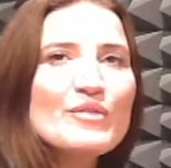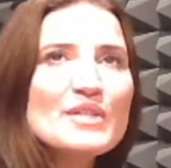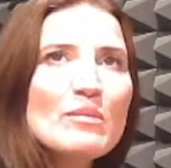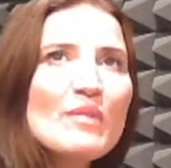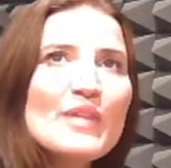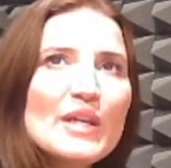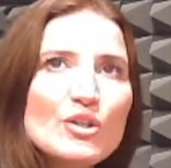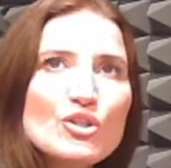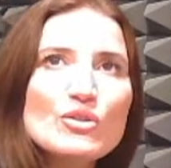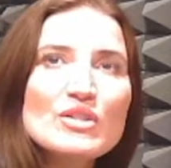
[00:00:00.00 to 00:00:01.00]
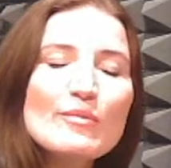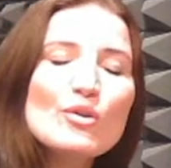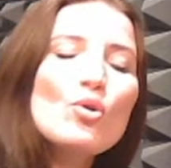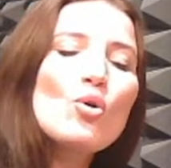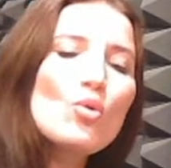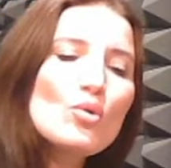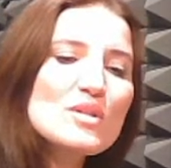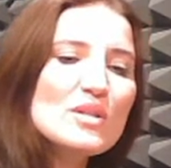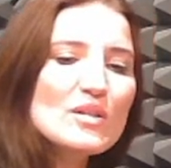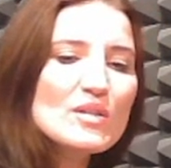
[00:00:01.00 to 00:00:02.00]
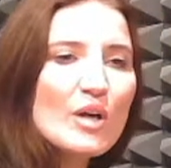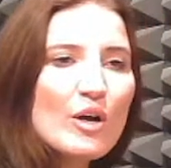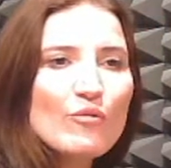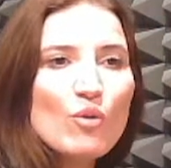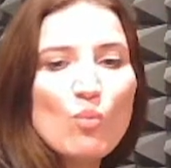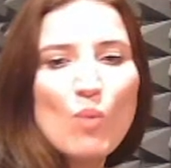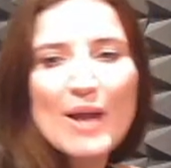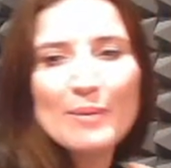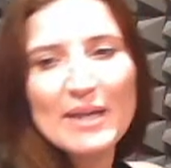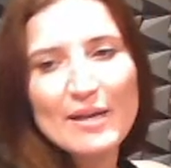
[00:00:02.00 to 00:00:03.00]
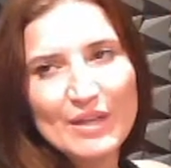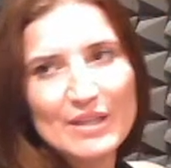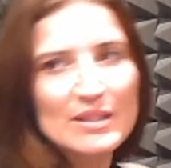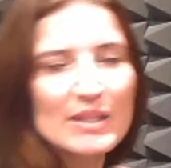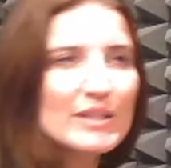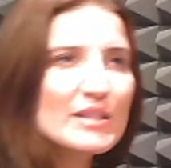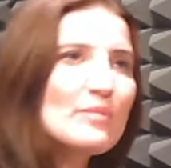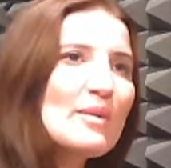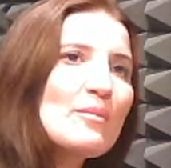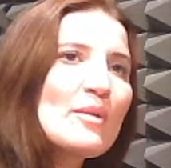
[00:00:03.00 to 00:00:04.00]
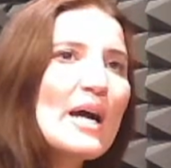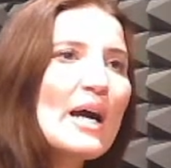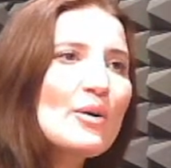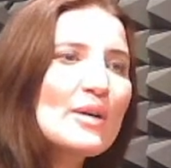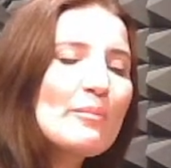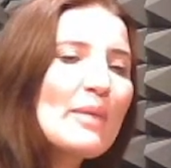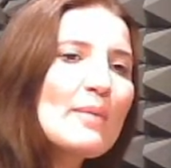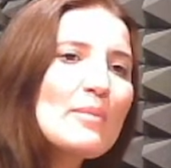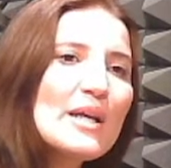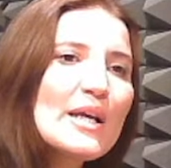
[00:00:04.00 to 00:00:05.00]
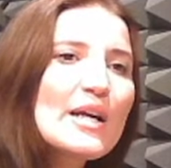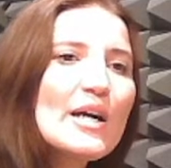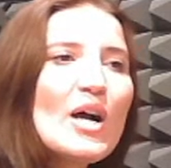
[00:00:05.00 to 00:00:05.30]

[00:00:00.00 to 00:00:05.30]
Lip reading: some of the issues, some of the causes for why we have anxiety when we're out in public,